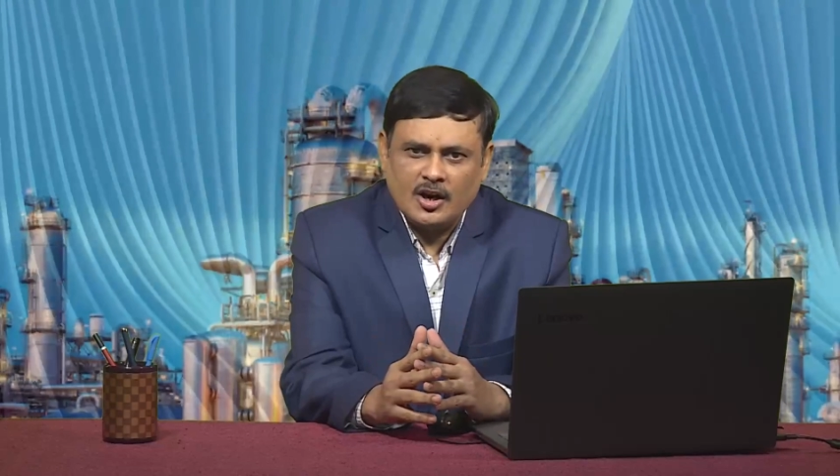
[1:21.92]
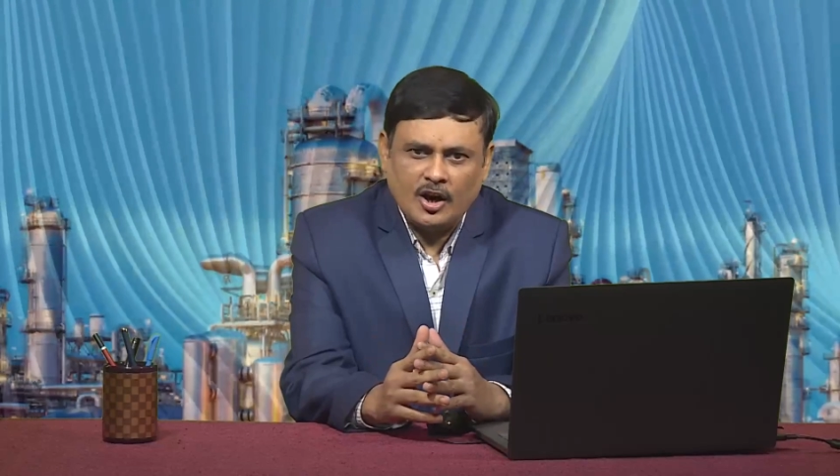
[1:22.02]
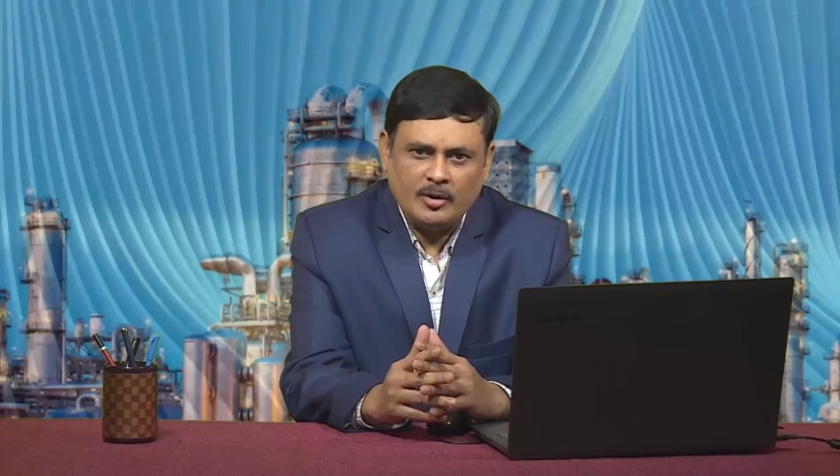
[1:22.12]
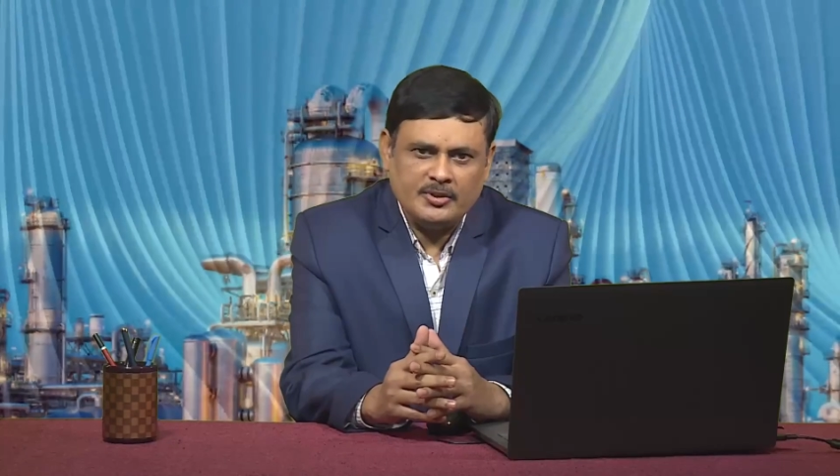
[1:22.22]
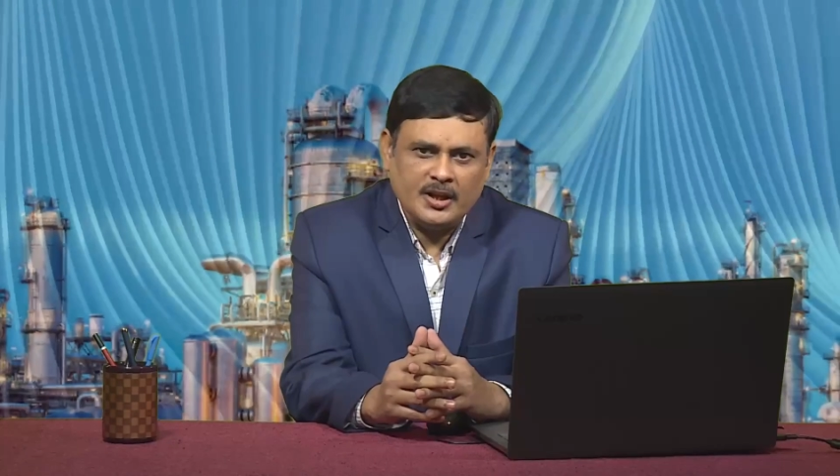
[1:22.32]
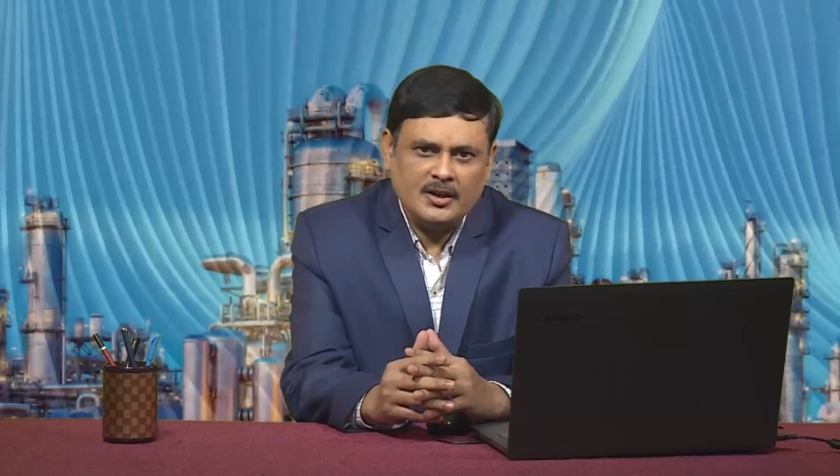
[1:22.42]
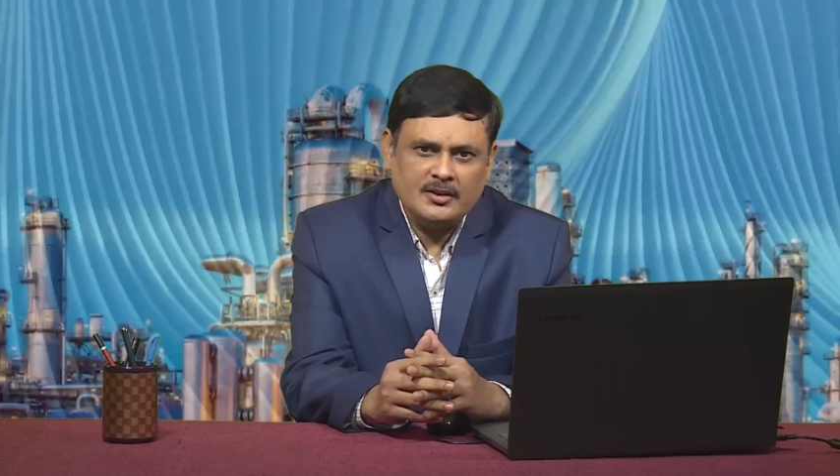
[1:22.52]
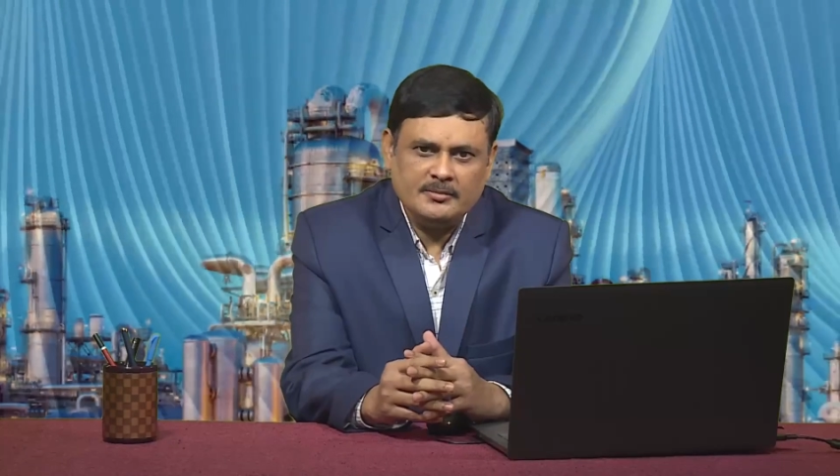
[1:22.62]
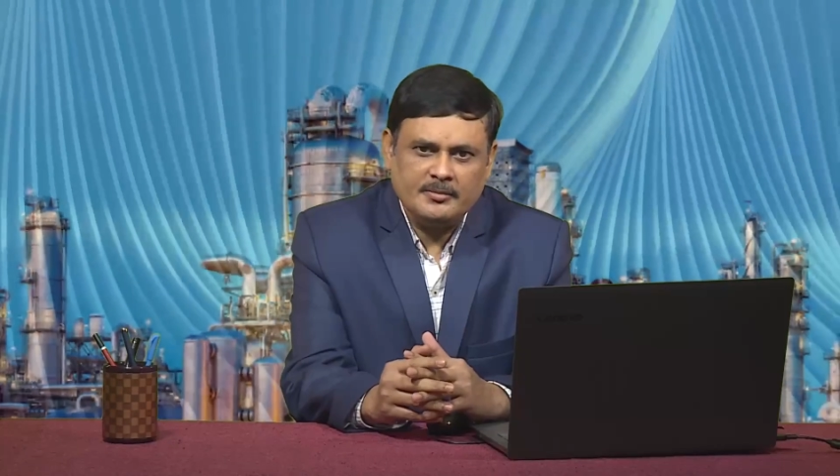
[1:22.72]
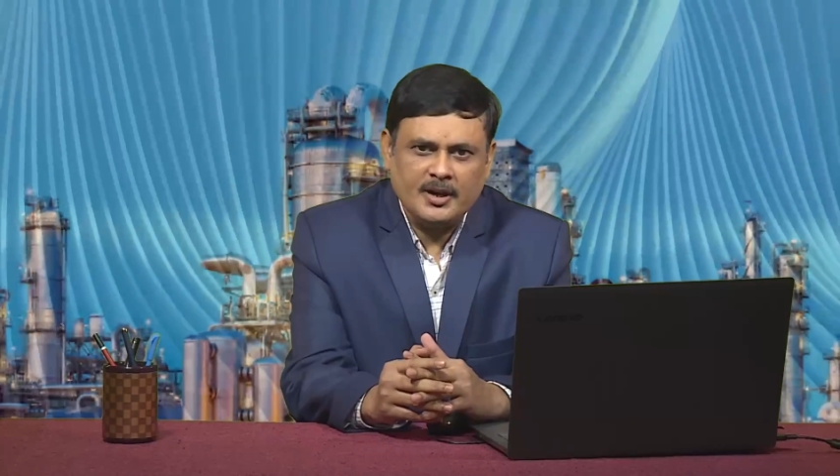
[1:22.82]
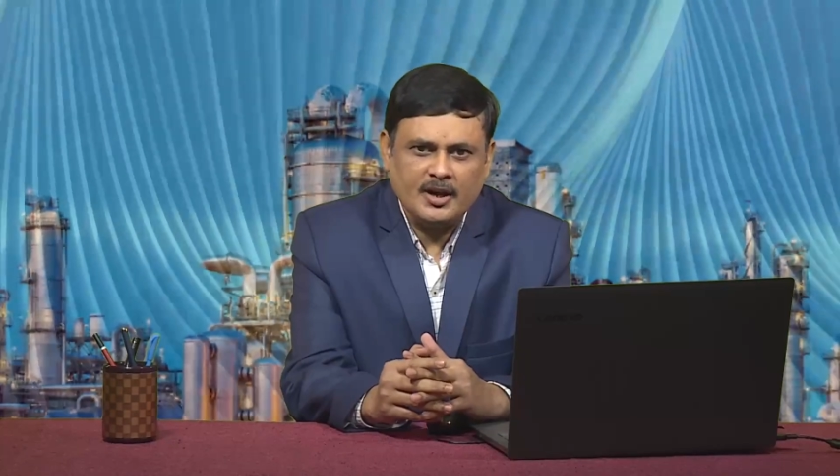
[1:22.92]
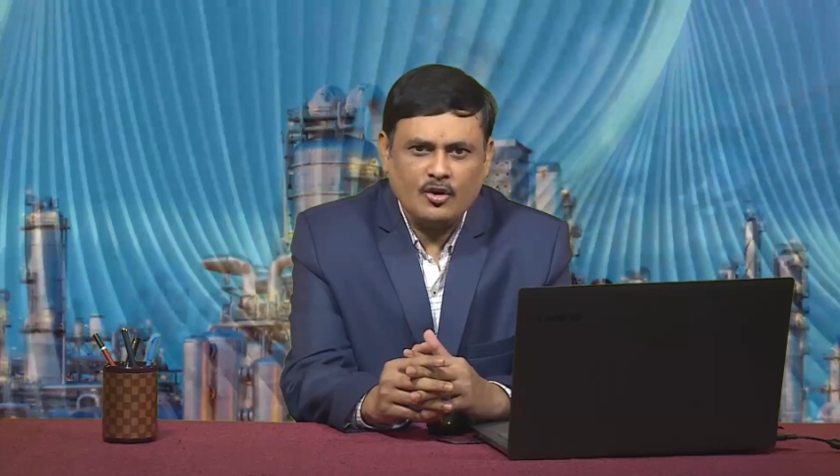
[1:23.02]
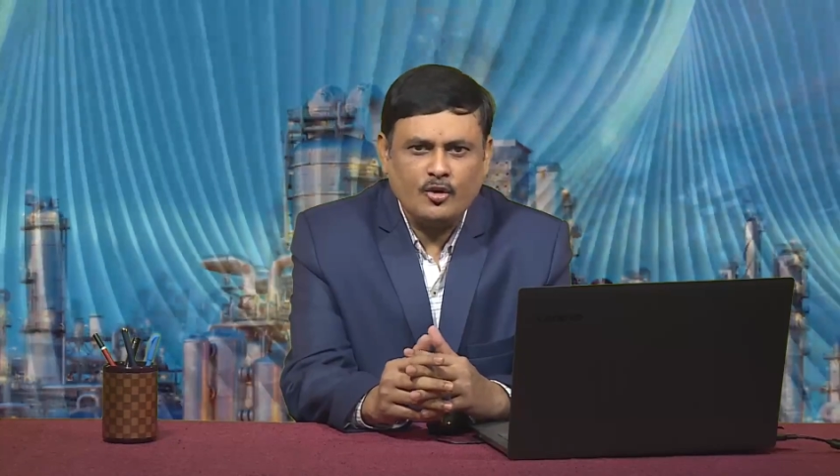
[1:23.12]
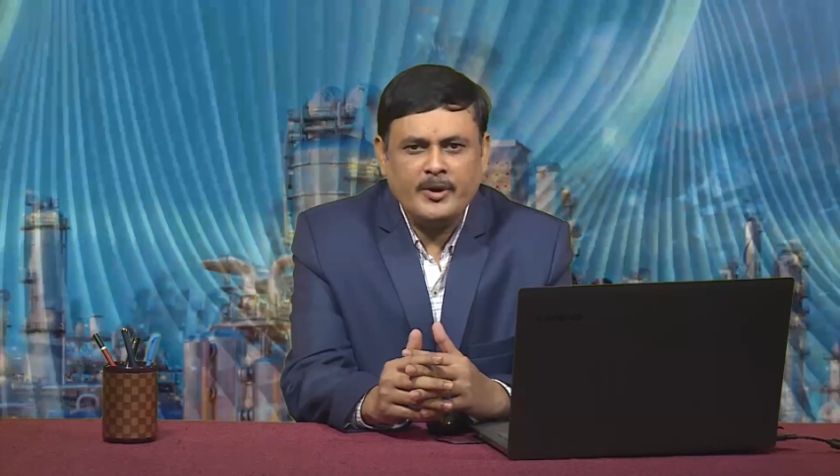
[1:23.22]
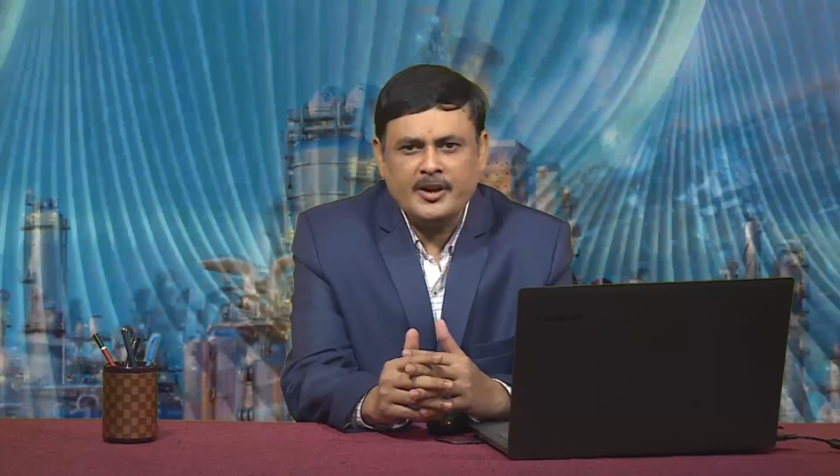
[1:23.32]
of the
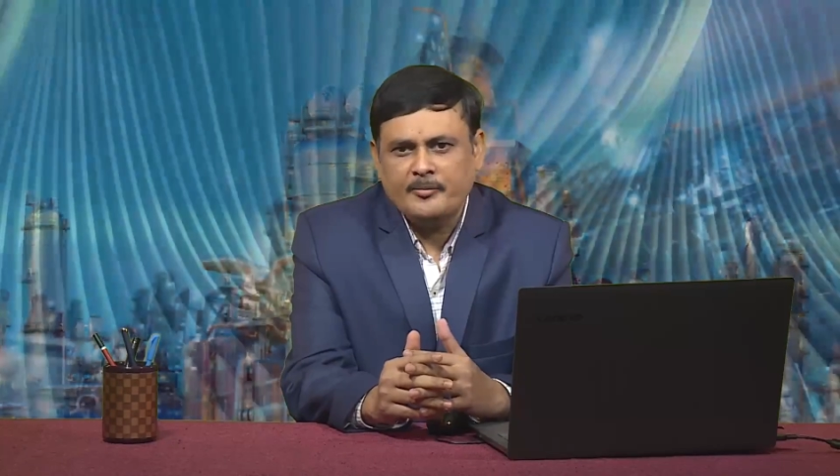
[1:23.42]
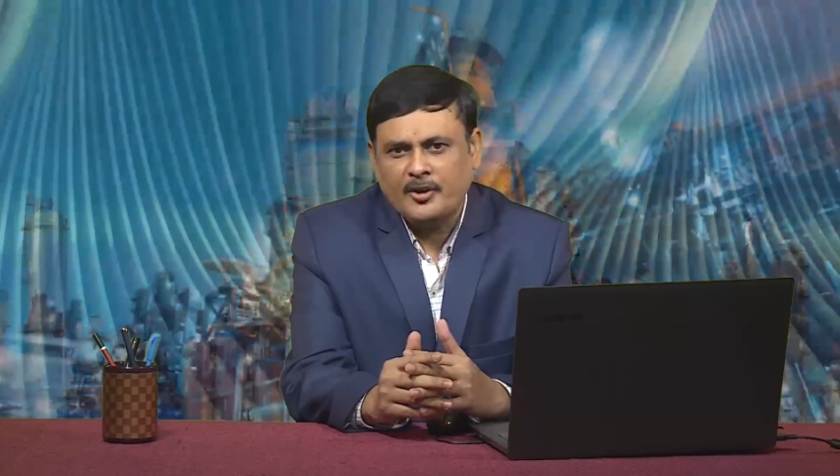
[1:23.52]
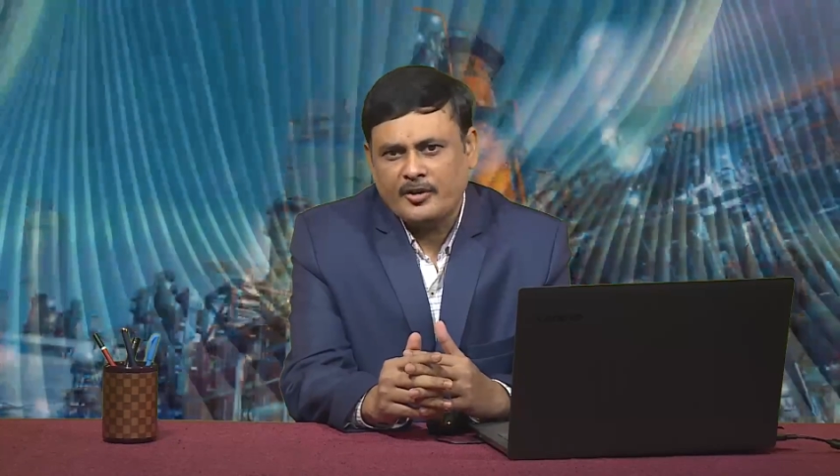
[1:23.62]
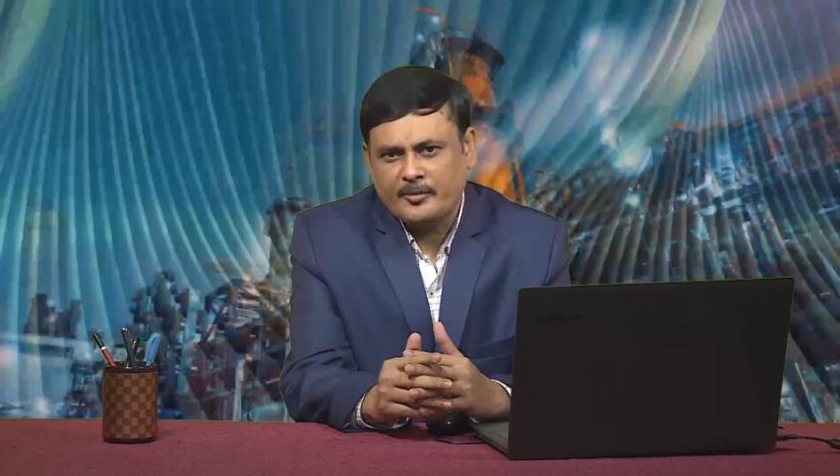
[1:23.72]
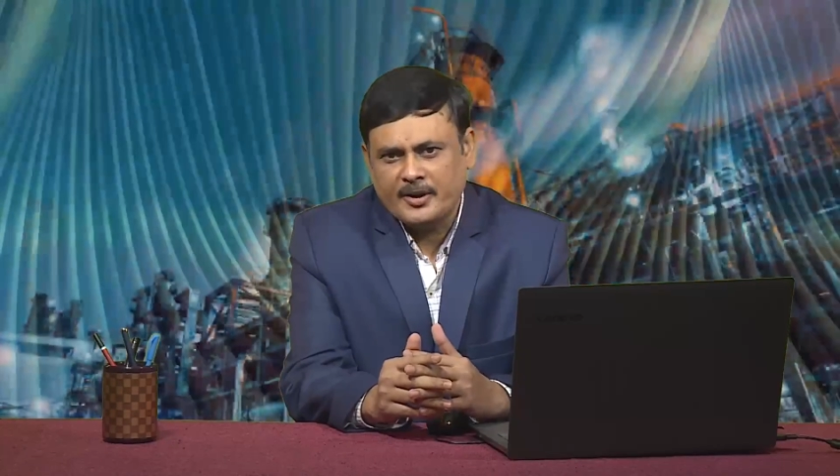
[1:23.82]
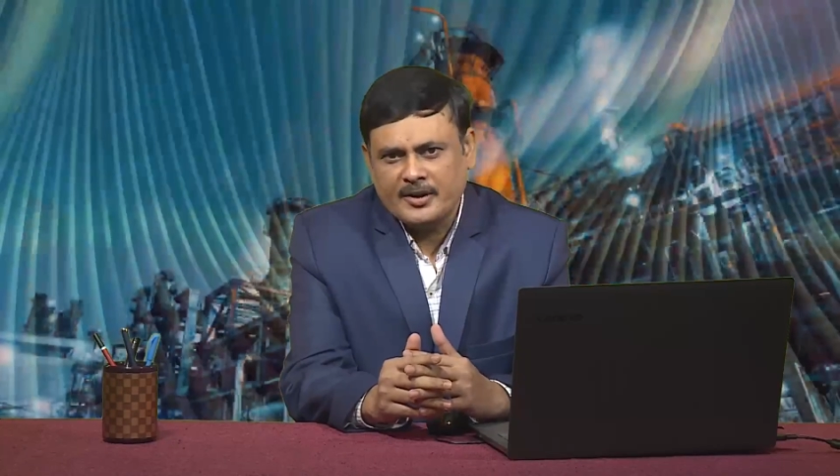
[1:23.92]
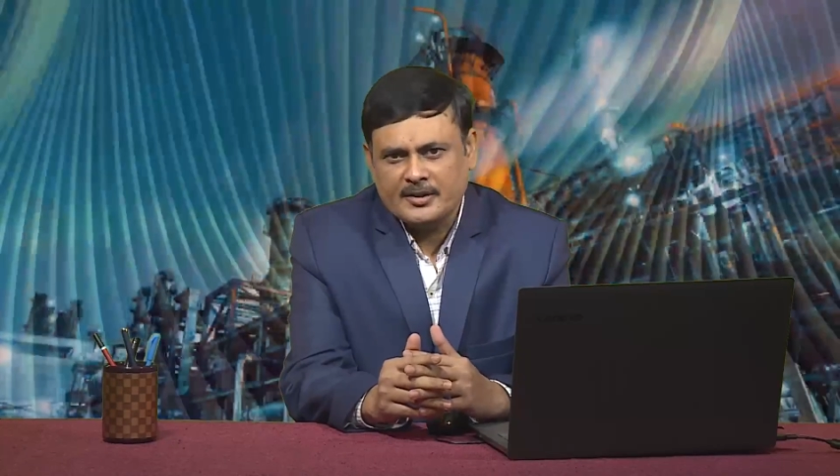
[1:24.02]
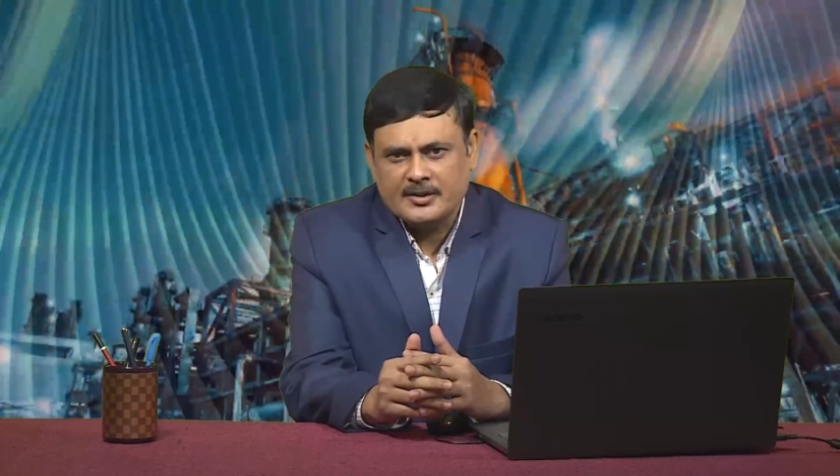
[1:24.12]
women empowerment,